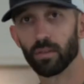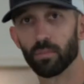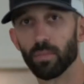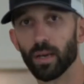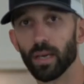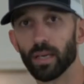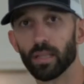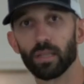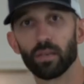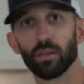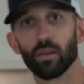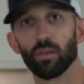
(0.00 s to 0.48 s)
to
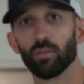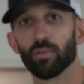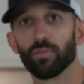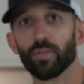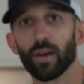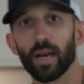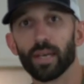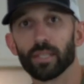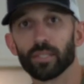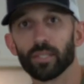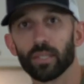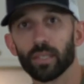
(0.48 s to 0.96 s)
make the
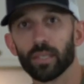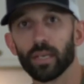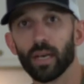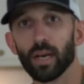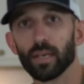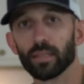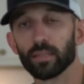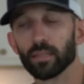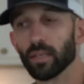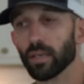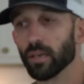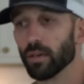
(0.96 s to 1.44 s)
old-fashioned
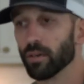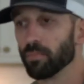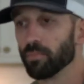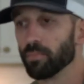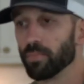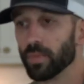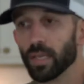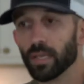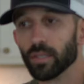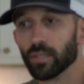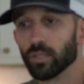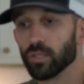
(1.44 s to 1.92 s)
cocktail.
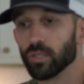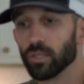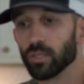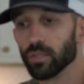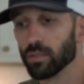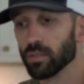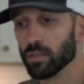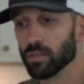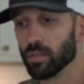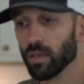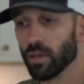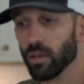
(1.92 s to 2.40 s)
It's
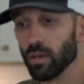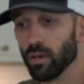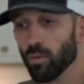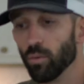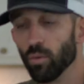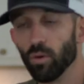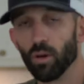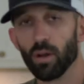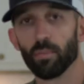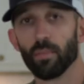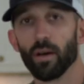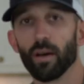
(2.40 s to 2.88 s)
just
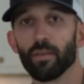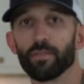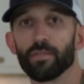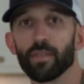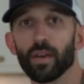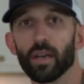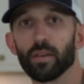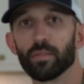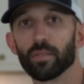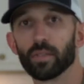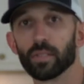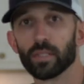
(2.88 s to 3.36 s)
one of my
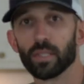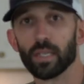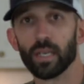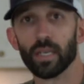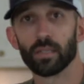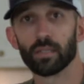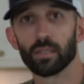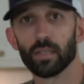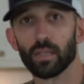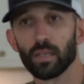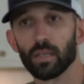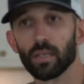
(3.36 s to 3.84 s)
favorites.
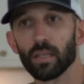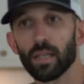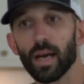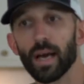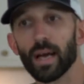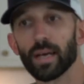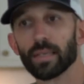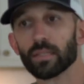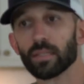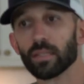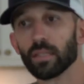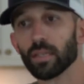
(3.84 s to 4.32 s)
It's a
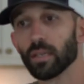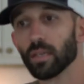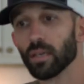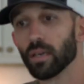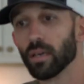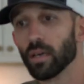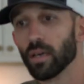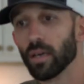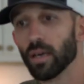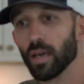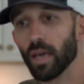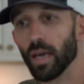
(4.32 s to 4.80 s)
classic,
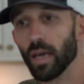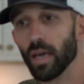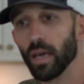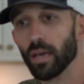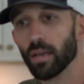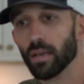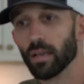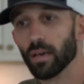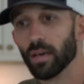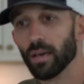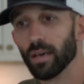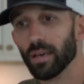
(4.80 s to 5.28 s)

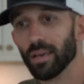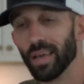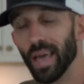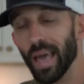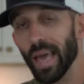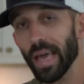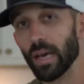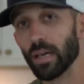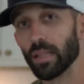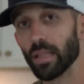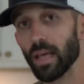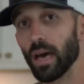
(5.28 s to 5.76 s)
and
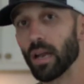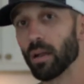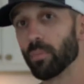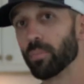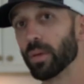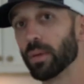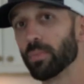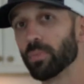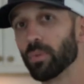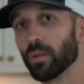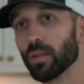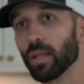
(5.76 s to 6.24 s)
A, a lot
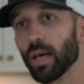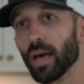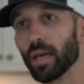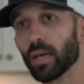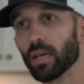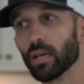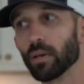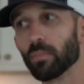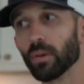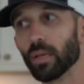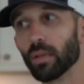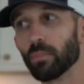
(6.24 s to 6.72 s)
of people
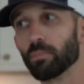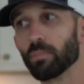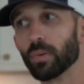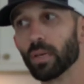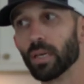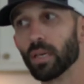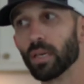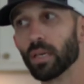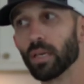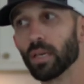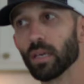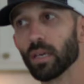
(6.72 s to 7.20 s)
like them, and
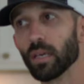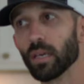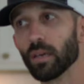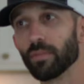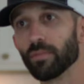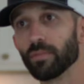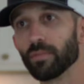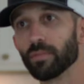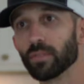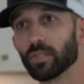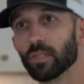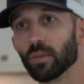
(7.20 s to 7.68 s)
B,
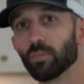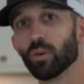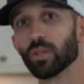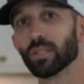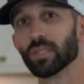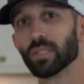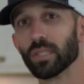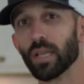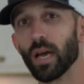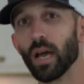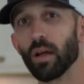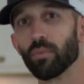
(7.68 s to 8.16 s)
if
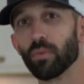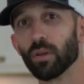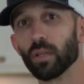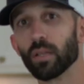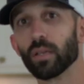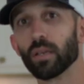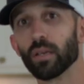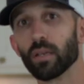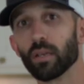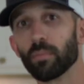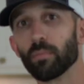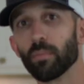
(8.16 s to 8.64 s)
someone's not
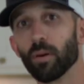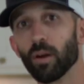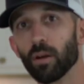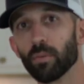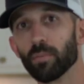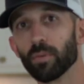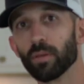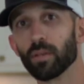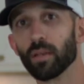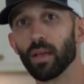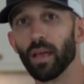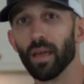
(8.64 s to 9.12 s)
really into
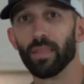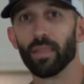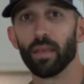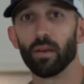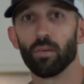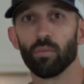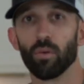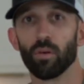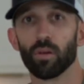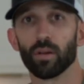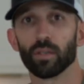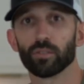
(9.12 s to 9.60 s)
bourbon and
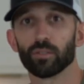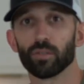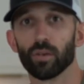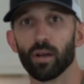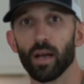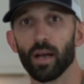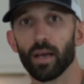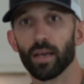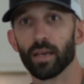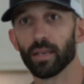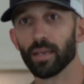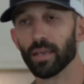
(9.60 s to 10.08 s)
they want to
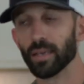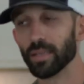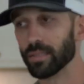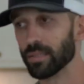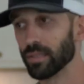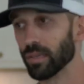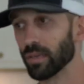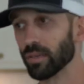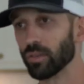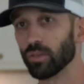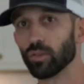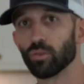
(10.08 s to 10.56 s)
try it,
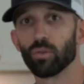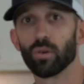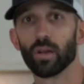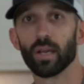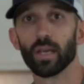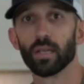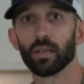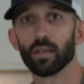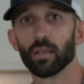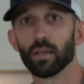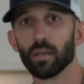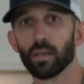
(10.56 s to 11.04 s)
it's a
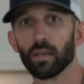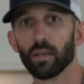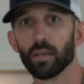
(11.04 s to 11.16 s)
great